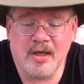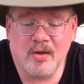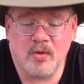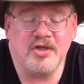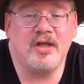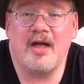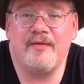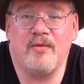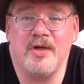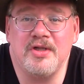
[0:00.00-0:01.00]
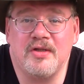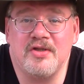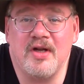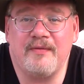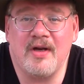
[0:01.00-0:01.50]
Wasn't a lot of original
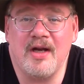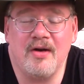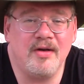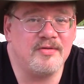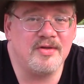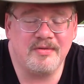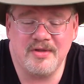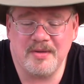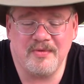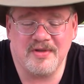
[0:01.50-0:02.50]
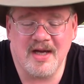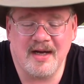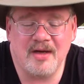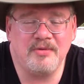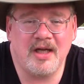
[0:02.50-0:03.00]
stuff in here, and some of it was kind
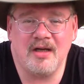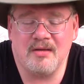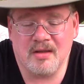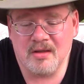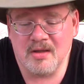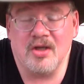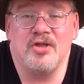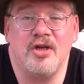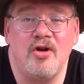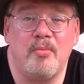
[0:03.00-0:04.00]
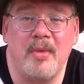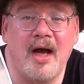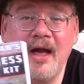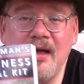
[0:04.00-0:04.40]
of outdated. So don't buy